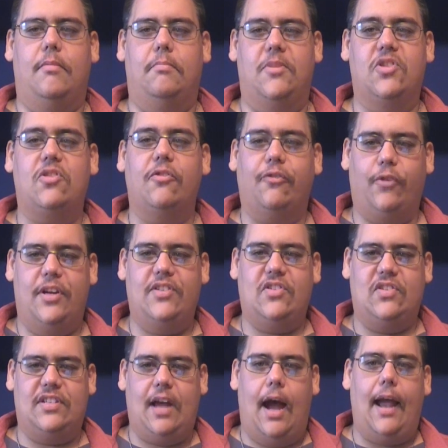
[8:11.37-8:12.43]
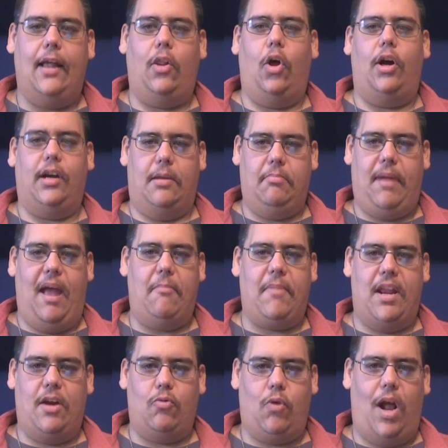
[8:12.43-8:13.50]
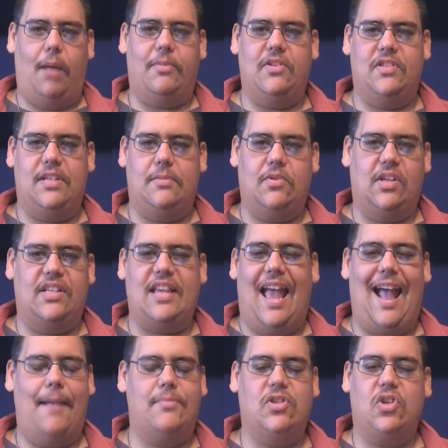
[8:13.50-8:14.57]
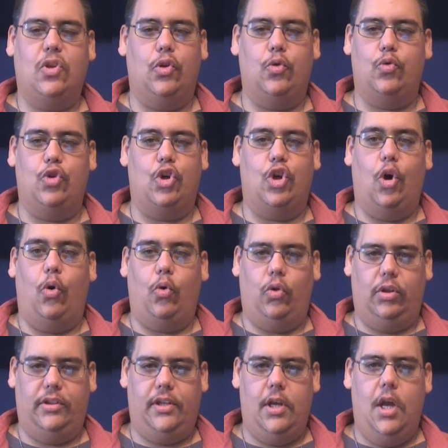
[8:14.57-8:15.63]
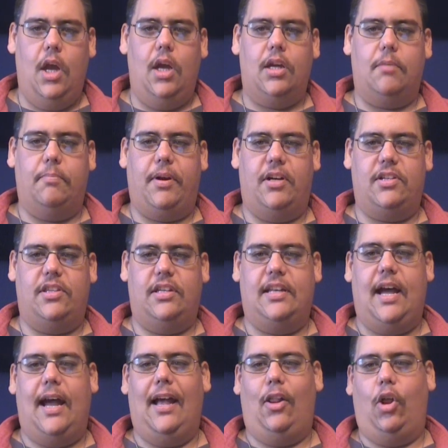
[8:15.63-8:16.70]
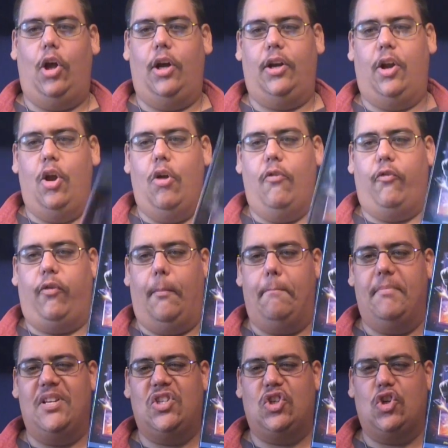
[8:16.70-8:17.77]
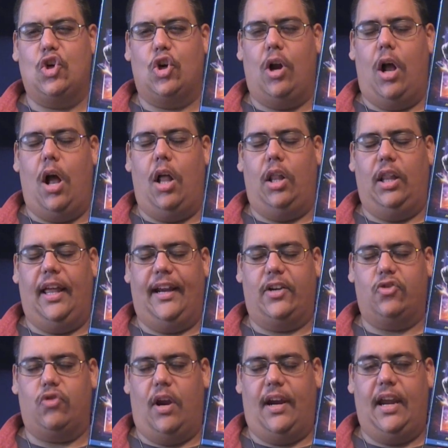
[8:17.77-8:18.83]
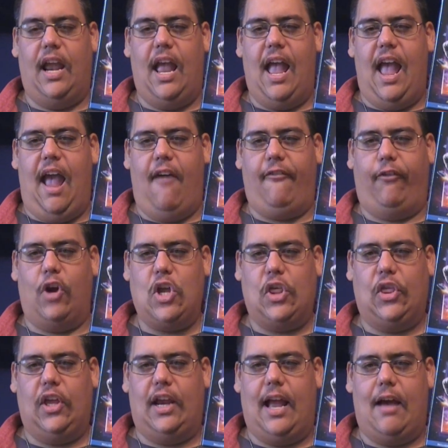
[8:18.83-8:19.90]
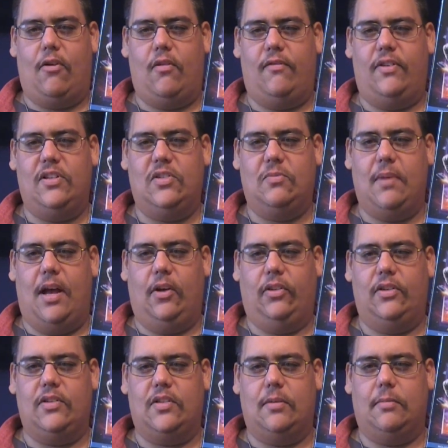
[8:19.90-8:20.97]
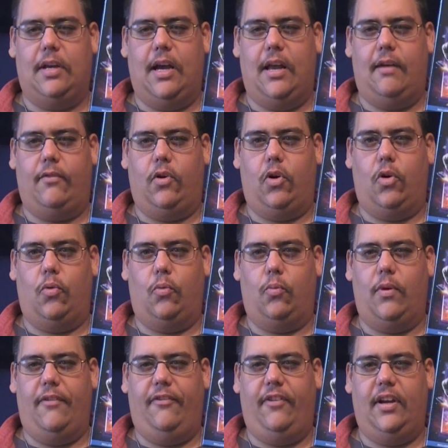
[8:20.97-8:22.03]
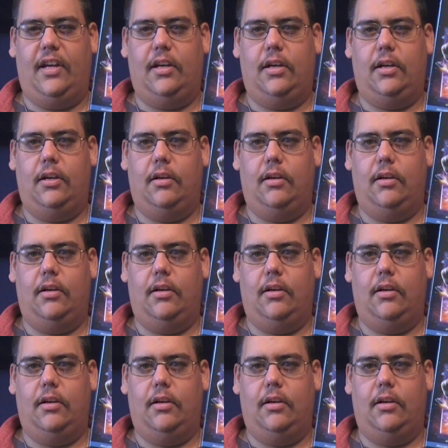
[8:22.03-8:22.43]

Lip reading: Mr. Freeze's dialogue in Batman and Robin seems like absolute gold compared to the dialogue from Mr. Electric. Everything out of his mouth is some kind of a horrific